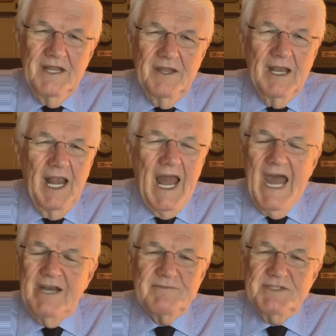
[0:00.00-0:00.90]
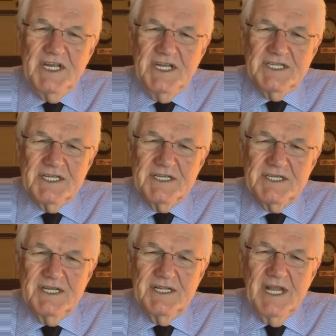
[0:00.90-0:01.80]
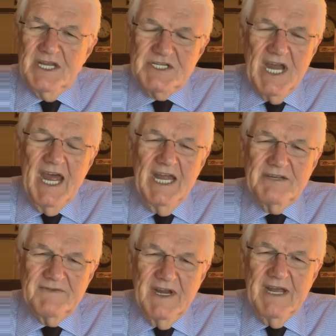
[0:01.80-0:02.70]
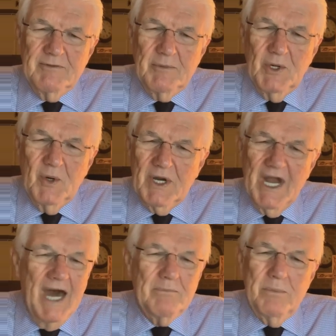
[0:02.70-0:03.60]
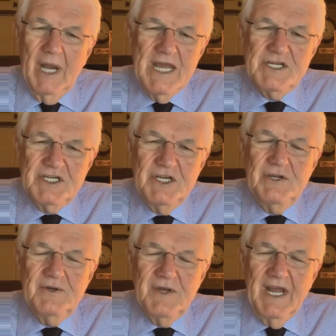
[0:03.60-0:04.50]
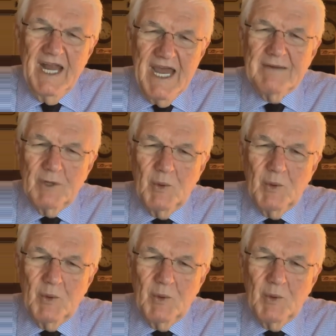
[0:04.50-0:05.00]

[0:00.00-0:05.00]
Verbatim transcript: The light of Jesus that shines forevermore. God bless you and have a